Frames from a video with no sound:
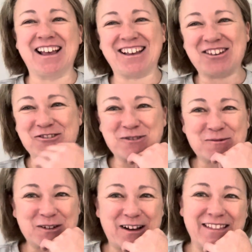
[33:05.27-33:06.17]
who was
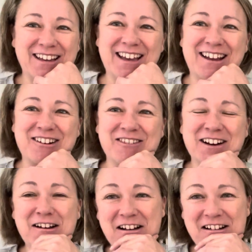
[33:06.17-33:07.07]
behind the counter, went,
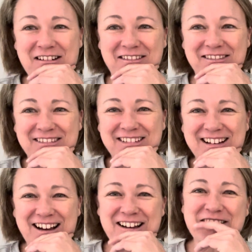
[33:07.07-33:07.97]
oh,
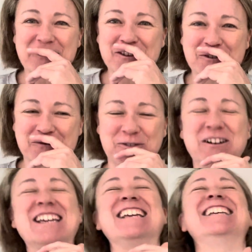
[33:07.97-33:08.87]
I know your
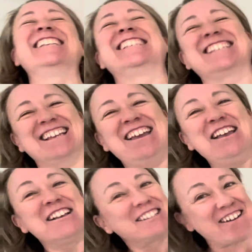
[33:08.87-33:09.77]
voice.
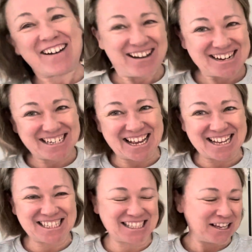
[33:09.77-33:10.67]
So hi
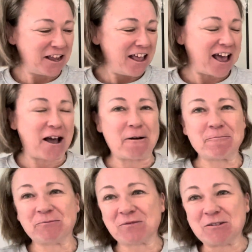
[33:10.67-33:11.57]
Tess,
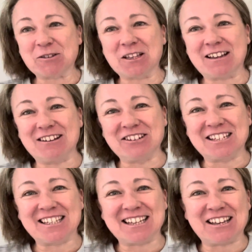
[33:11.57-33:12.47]
it was good to
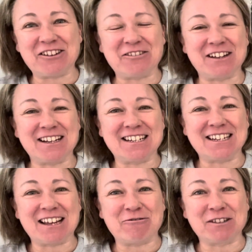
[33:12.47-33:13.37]
see you, and
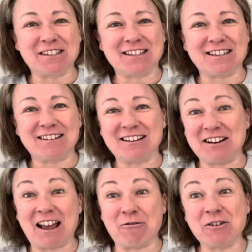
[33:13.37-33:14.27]
it was,
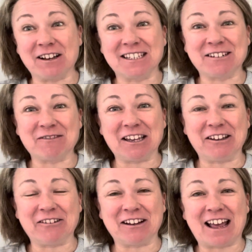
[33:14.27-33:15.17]
well, nice to meet
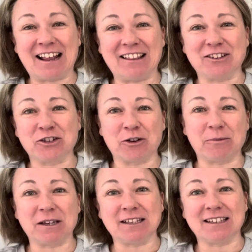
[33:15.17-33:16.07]
you, and the shop
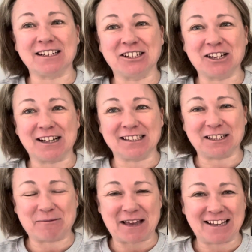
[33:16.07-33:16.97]
is just
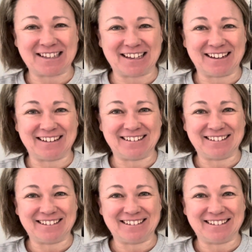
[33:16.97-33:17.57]
amazing.